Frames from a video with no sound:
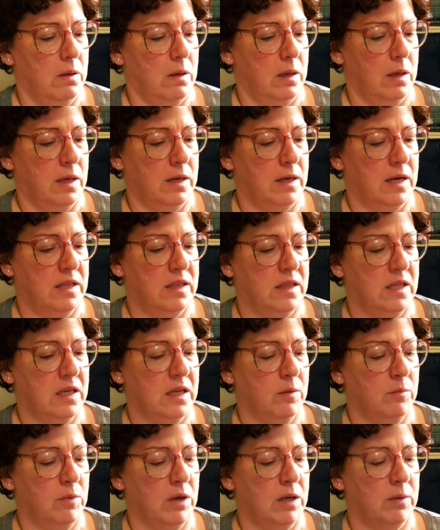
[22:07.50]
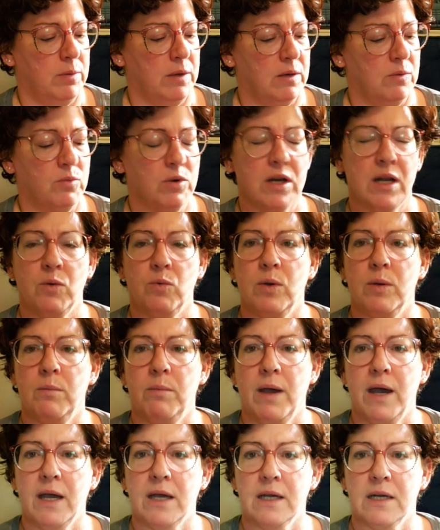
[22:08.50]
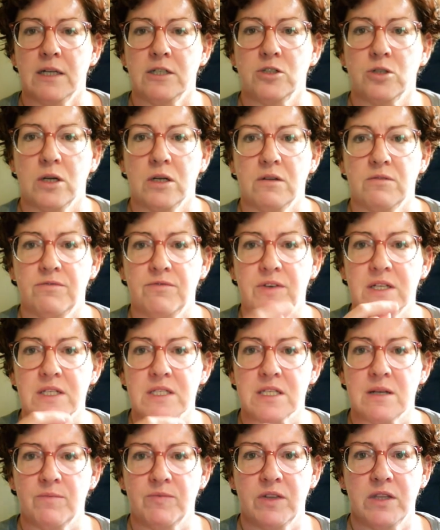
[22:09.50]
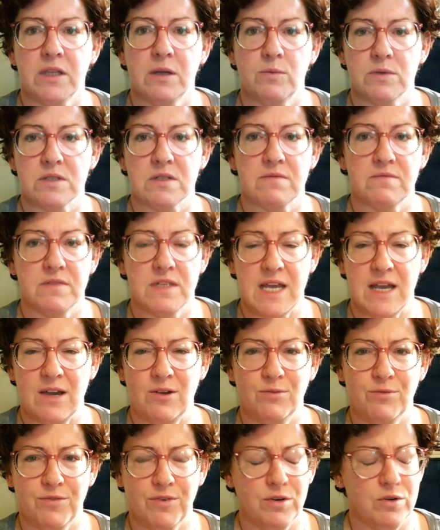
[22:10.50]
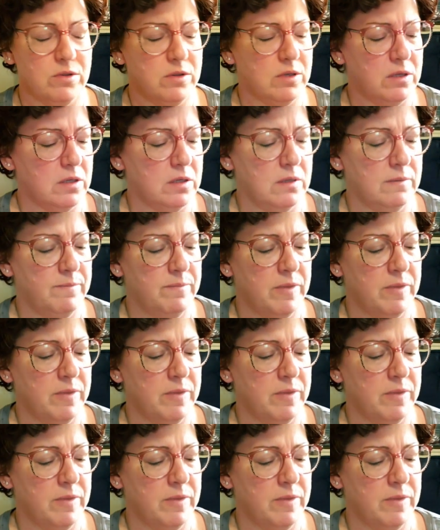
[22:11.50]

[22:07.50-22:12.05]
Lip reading: And I think it might have been when I went back and I tried to fix something that was down further.